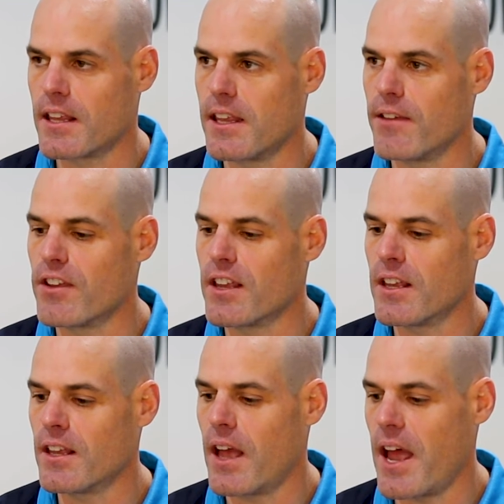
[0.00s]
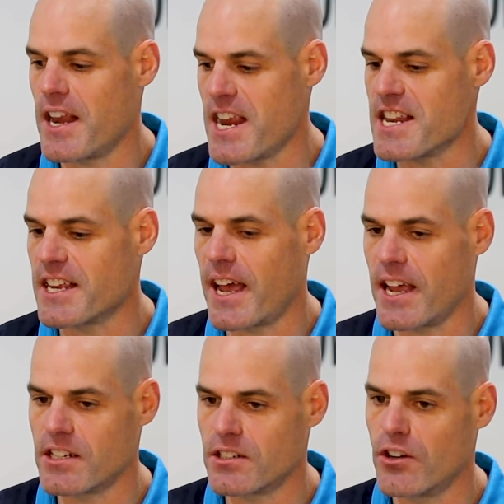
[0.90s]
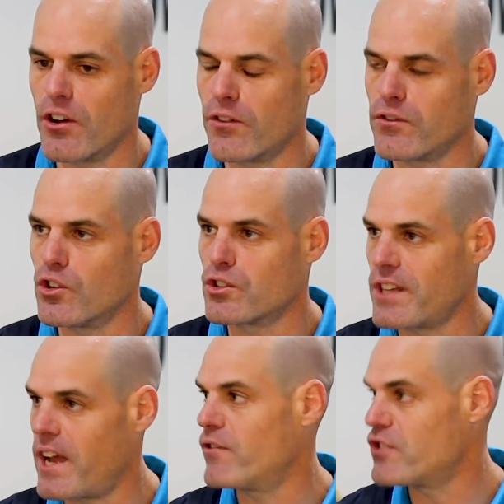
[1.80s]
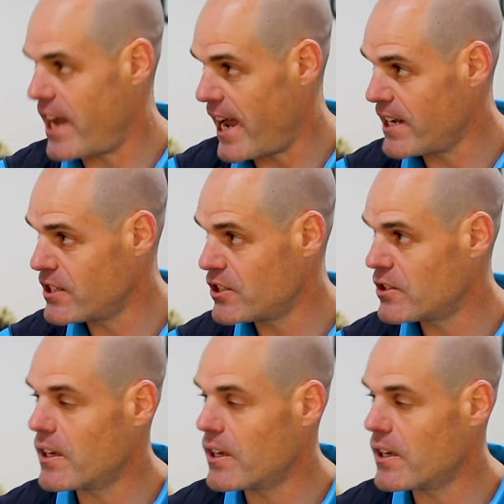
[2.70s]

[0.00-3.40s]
giving an indication of your state of charge.